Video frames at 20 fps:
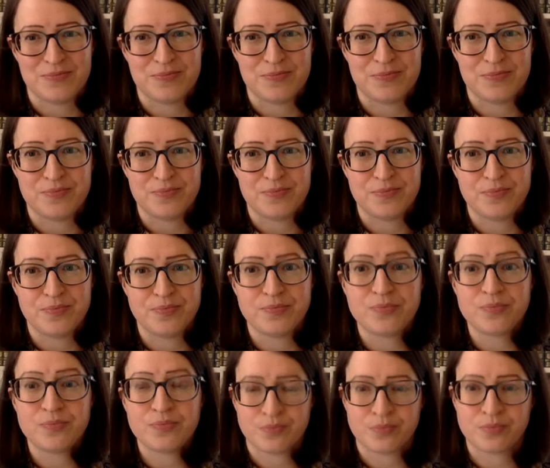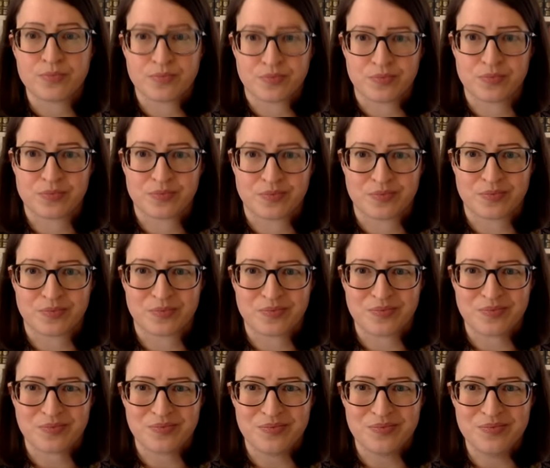
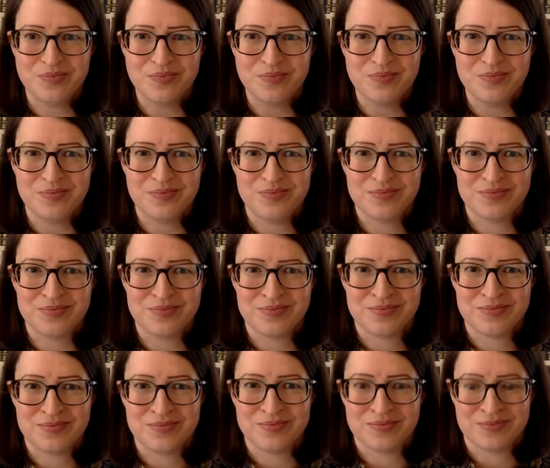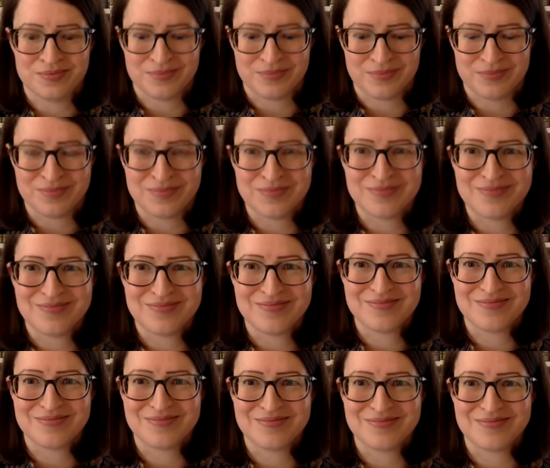
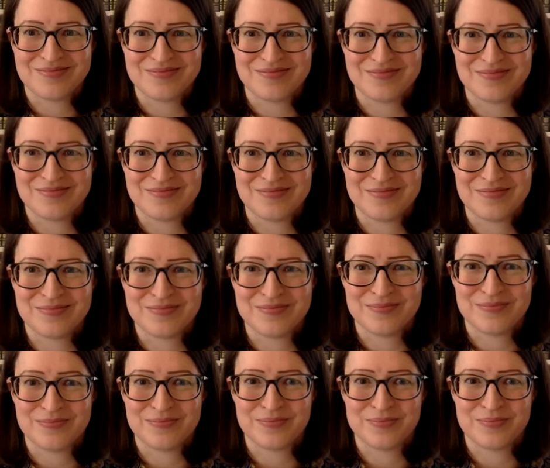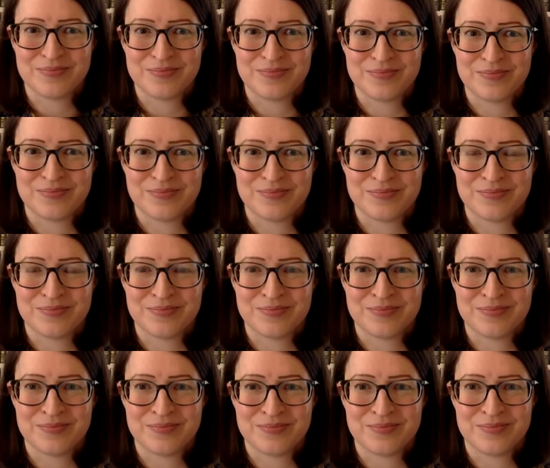
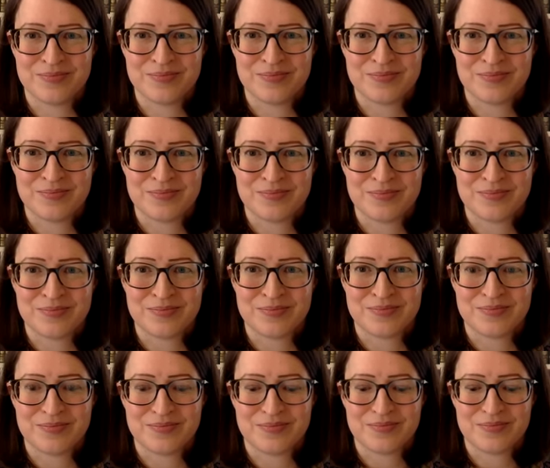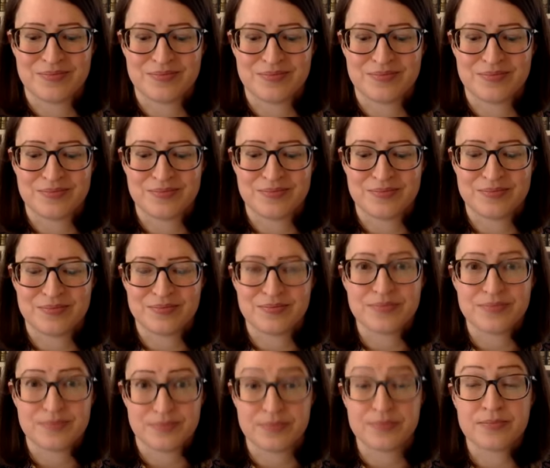The person shown says nothing.